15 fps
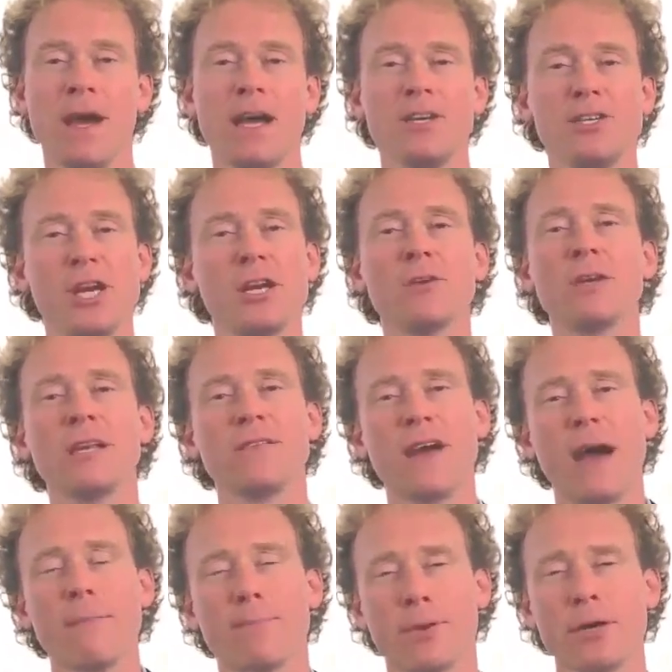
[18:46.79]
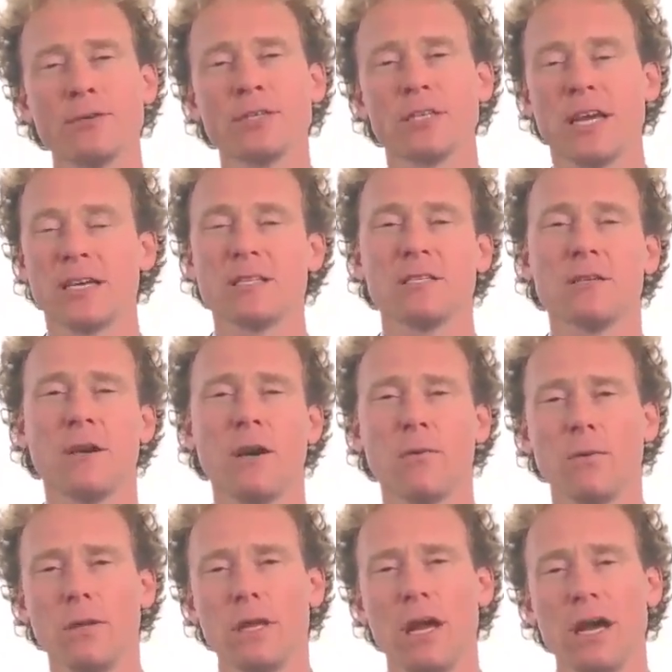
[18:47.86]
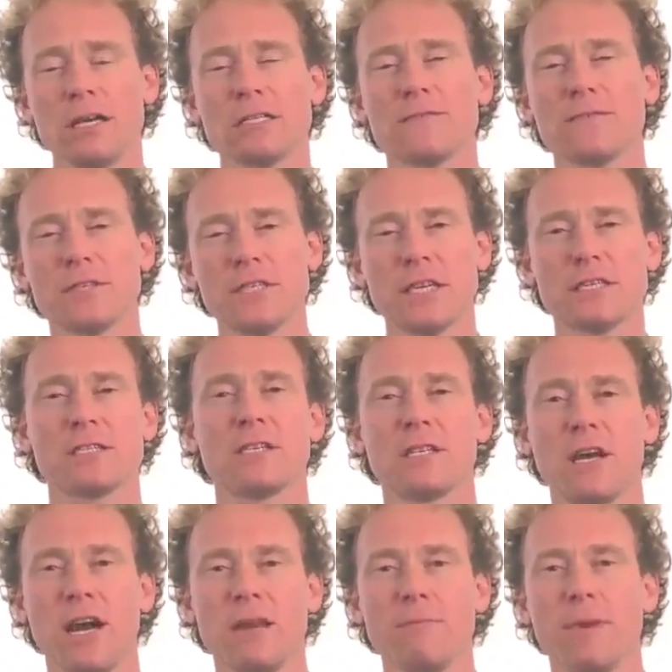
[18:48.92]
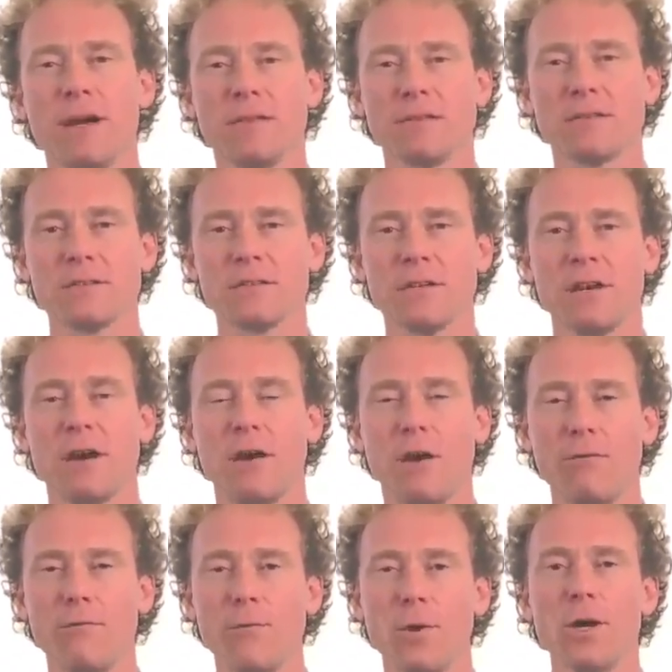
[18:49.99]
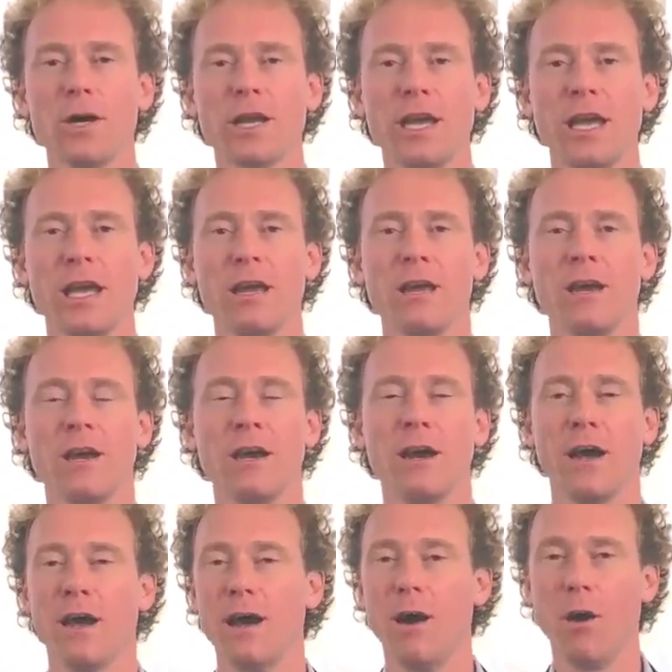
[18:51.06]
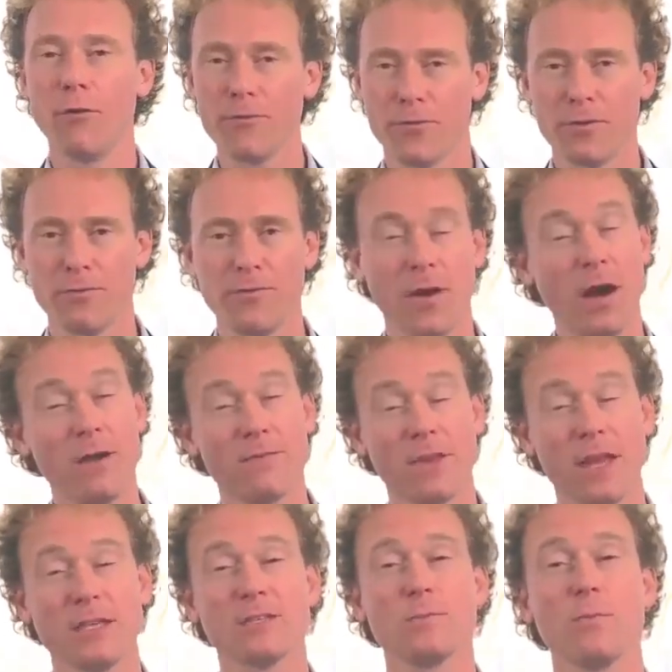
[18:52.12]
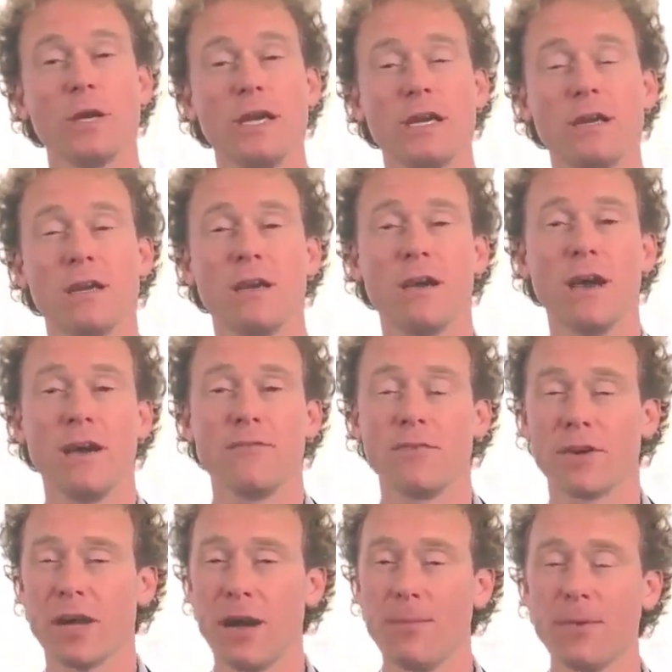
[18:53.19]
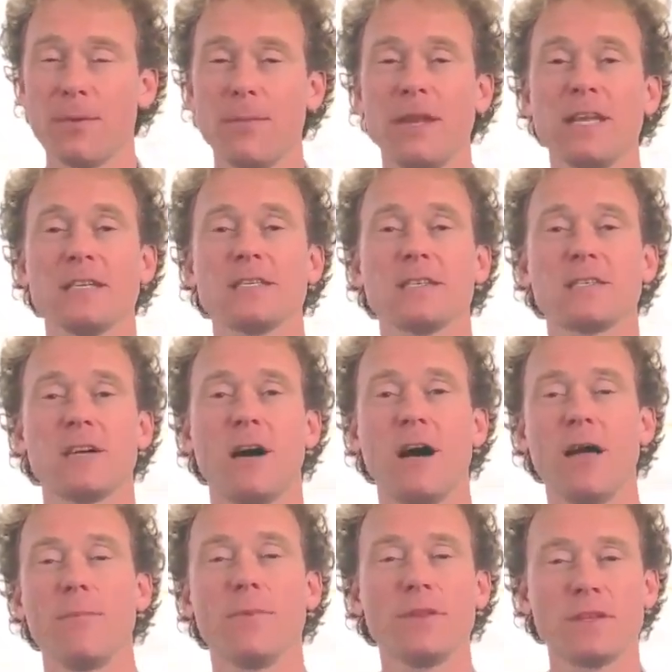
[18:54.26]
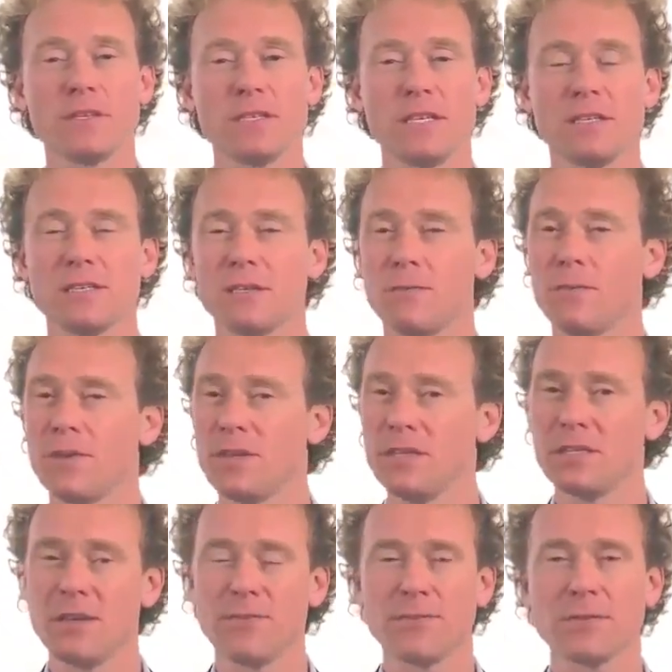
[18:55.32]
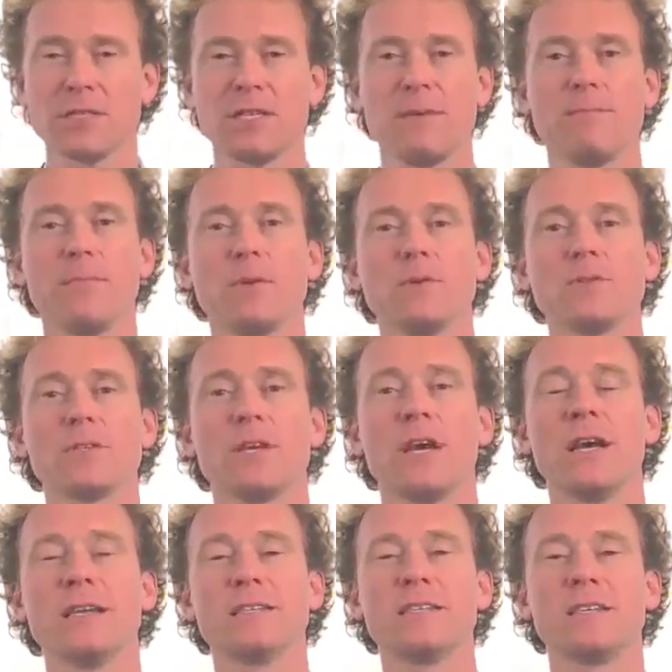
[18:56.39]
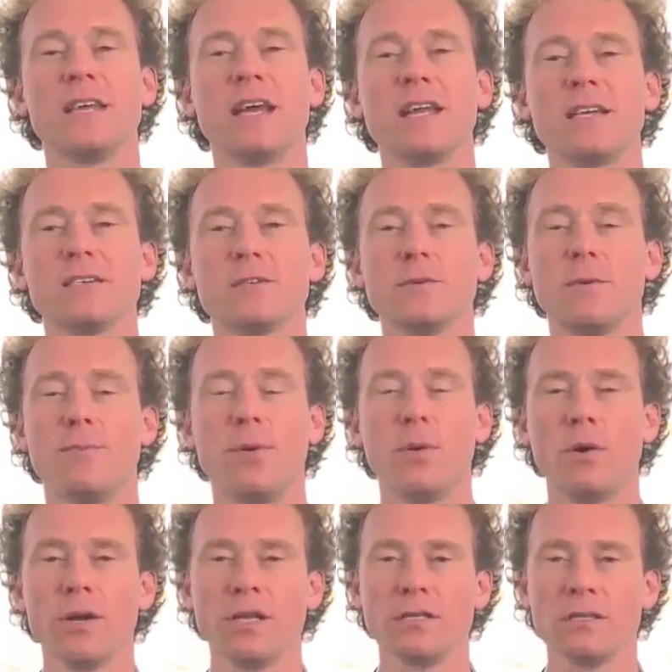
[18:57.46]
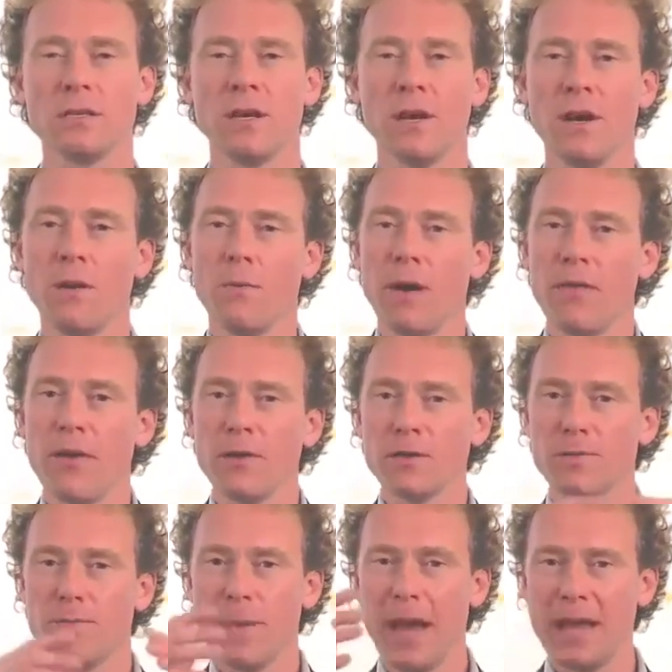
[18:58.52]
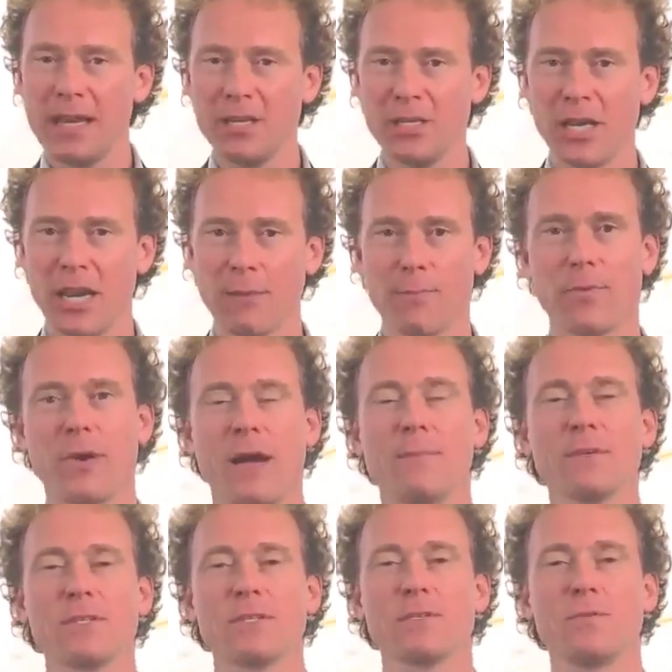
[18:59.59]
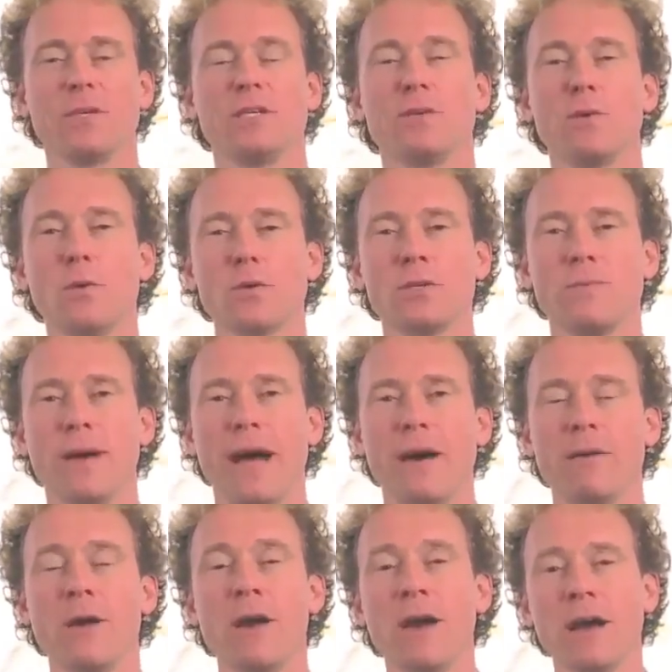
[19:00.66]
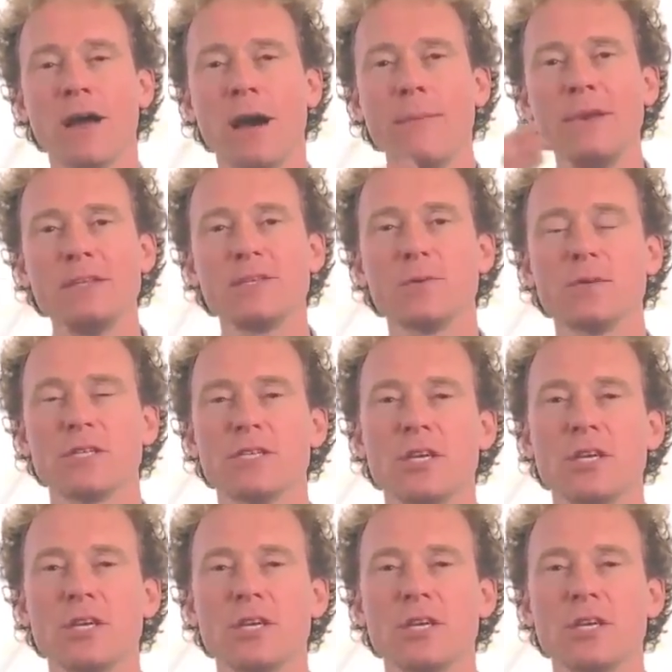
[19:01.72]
And generally, that process will last for 6 to 9 months of working, often 5 days a week, for a couple of minutes a time with the system, with these different symbols, to get it to a point where those energetic parameters we talked about come into